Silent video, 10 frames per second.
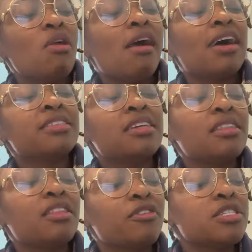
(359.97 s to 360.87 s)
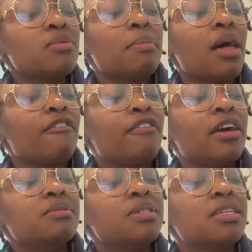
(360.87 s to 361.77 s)
I think the reason why I'm not a fan
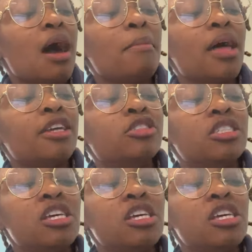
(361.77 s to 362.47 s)
is because I'm not used to